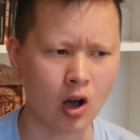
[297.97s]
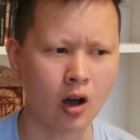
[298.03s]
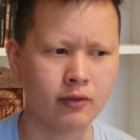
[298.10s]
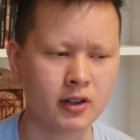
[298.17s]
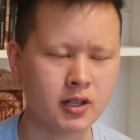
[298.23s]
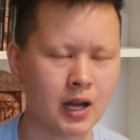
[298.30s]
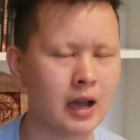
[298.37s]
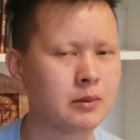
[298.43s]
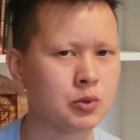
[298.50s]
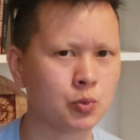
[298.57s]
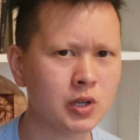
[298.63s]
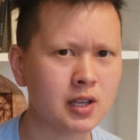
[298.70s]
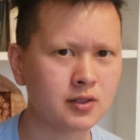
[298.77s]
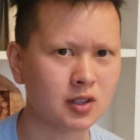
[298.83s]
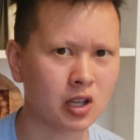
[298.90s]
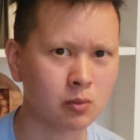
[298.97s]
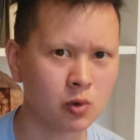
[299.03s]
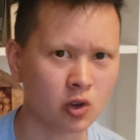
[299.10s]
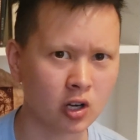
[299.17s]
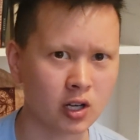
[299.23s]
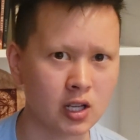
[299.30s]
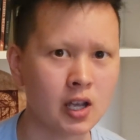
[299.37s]
oftentimes we as a
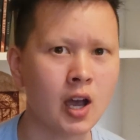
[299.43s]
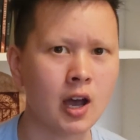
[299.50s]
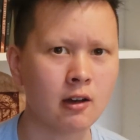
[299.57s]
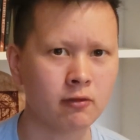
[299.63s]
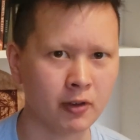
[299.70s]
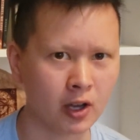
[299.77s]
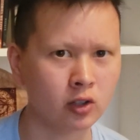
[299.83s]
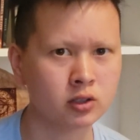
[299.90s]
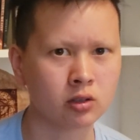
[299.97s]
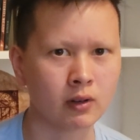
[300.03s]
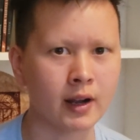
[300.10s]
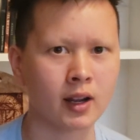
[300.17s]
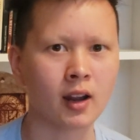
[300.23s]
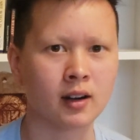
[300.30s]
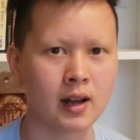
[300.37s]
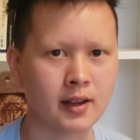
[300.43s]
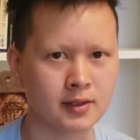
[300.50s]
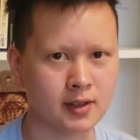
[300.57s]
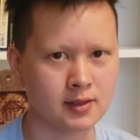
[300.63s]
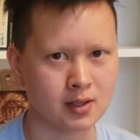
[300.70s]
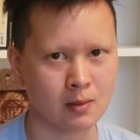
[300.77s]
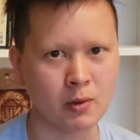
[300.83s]
community fail to recognize
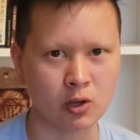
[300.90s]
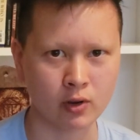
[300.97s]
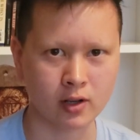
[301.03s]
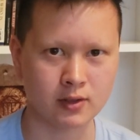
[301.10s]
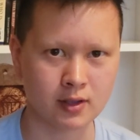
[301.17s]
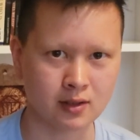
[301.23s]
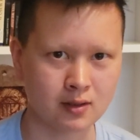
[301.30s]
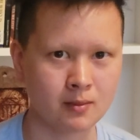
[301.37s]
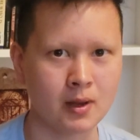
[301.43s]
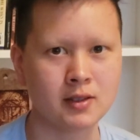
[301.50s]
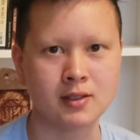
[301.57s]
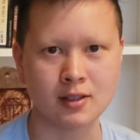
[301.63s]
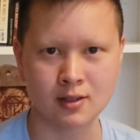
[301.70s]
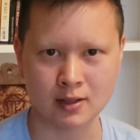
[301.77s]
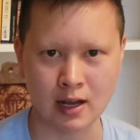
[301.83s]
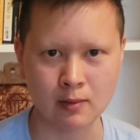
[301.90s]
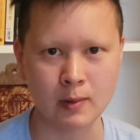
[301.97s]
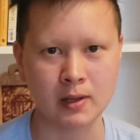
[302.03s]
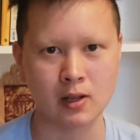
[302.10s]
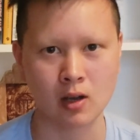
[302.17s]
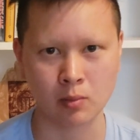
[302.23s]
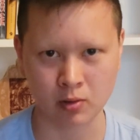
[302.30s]
systemic racism and
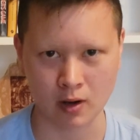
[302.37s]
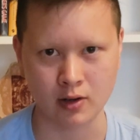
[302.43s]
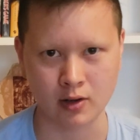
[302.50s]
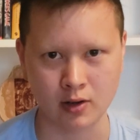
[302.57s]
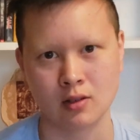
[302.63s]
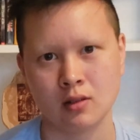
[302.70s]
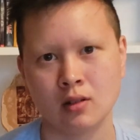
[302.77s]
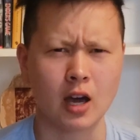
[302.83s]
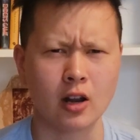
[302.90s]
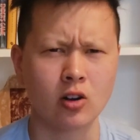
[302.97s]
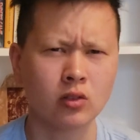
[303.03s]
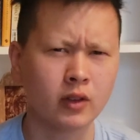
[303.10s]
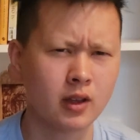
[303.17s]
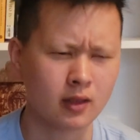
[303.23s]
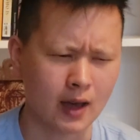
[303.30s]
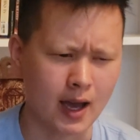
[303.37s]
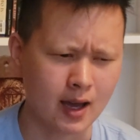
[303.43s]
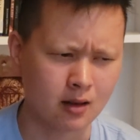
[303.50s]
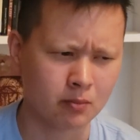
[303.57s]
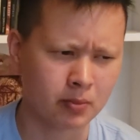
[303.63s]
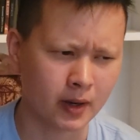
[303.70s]
systemic oppression. Not only that,